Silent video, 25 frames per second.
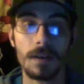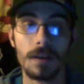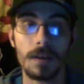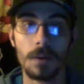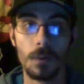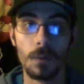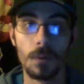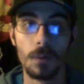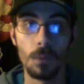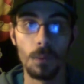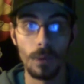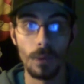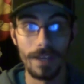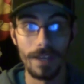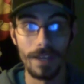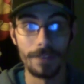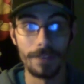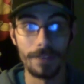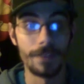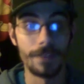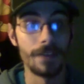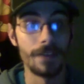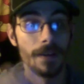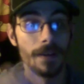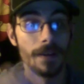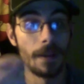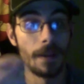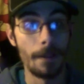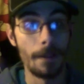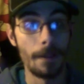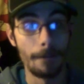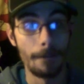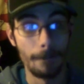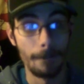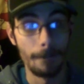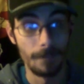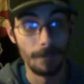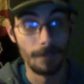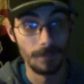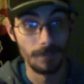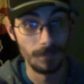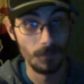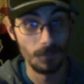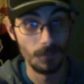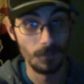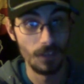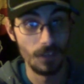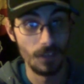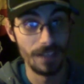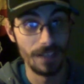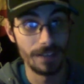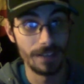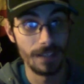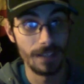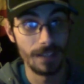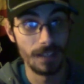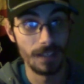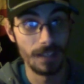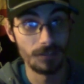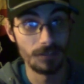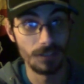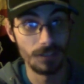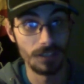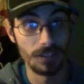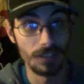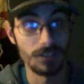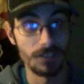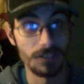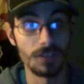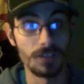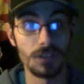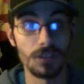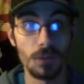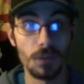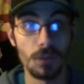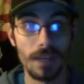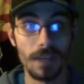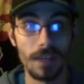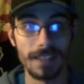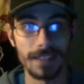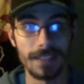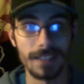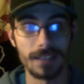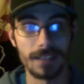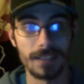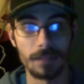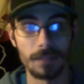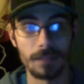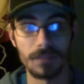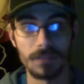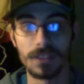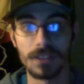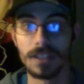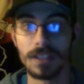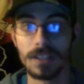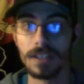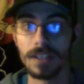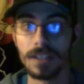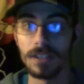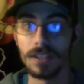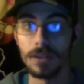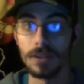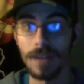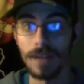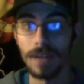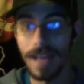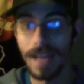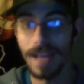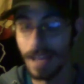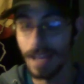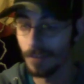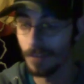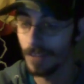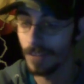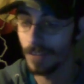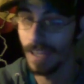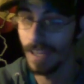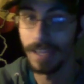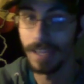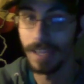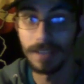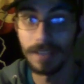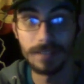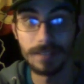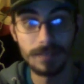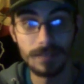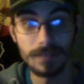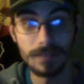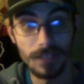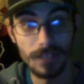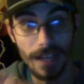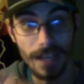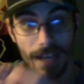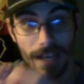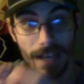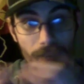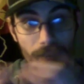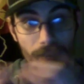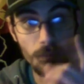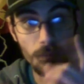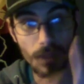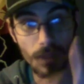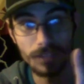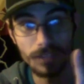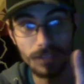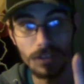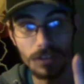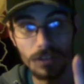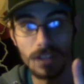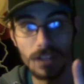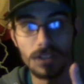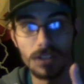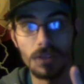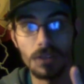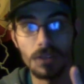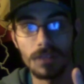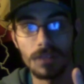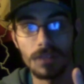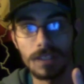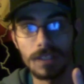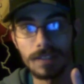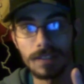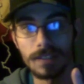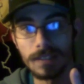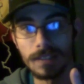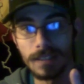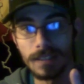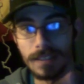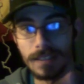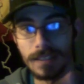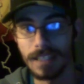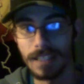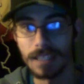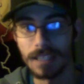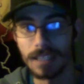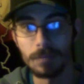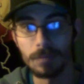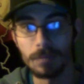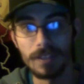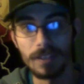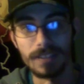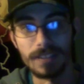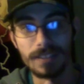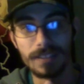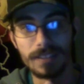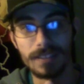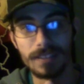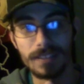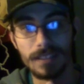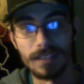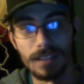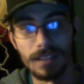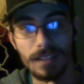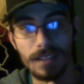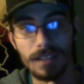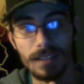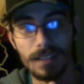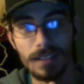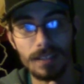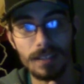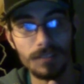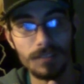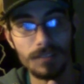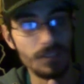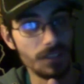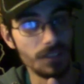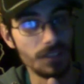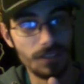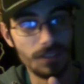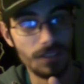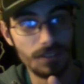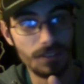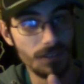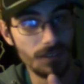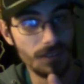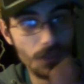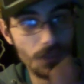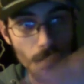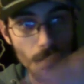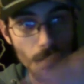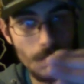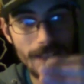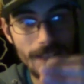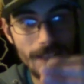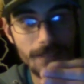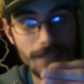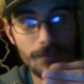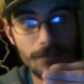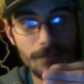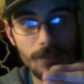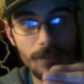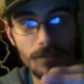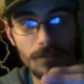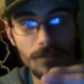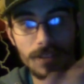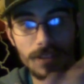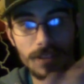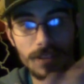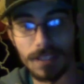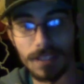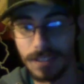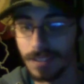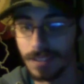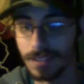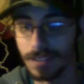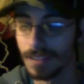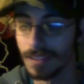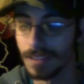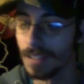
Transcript: With traditional two-way systems, you have one crossover that splits just two ways of frequencies.